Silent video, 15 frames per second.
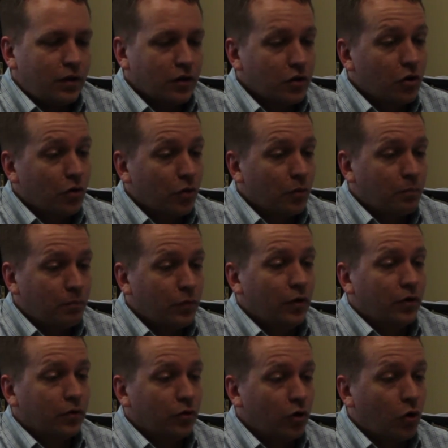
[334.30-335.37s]
the
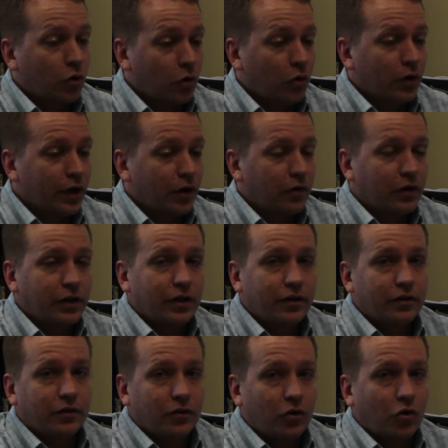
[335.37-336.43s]
local area
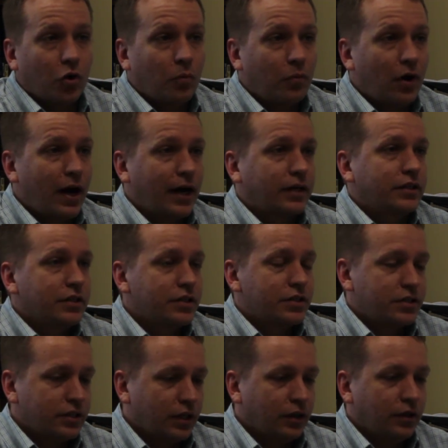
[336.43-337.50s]
and the local
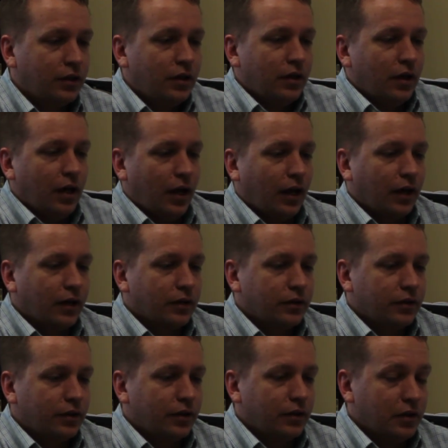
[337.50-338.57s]
practice, and
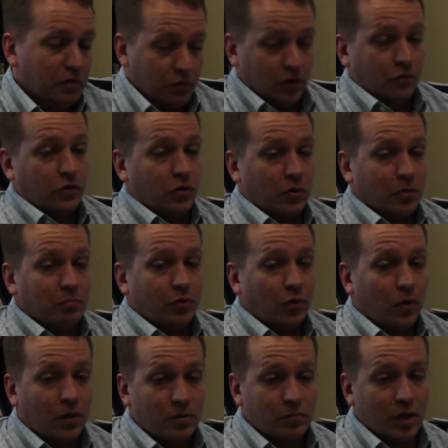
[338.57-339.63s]
even if you're
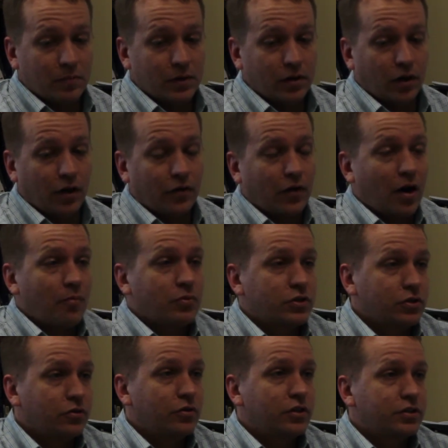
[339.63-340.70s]
employed, maybe other
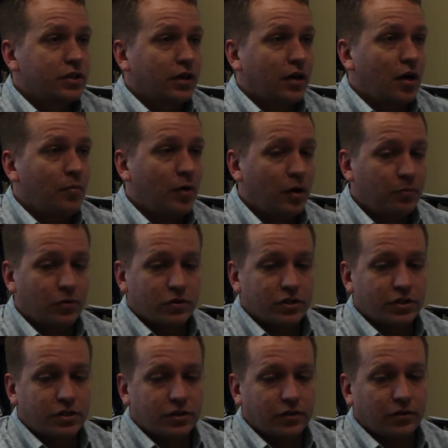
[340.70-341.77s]
opportunities that come up, or
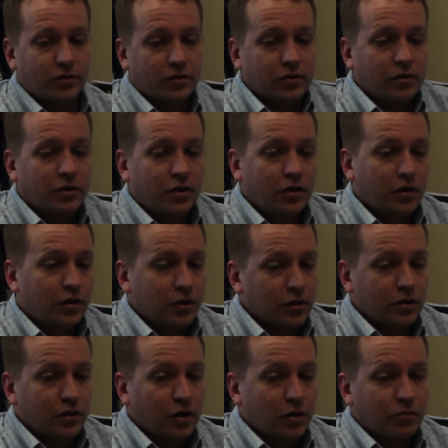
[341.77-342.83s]
just to learn
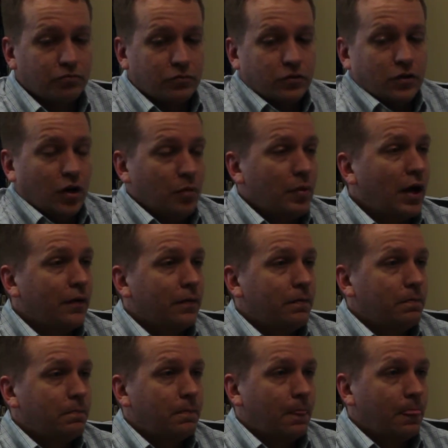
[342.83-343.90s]
about
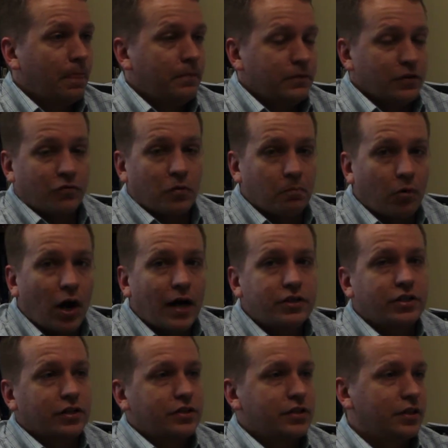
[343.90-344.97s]
different
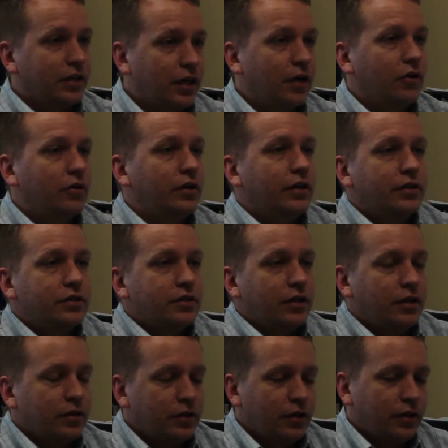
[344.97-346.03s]
projects in the area,
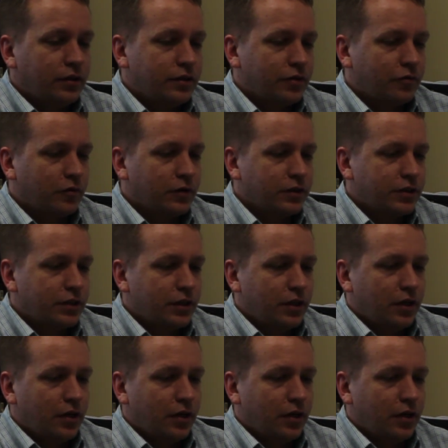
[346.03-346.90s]
and different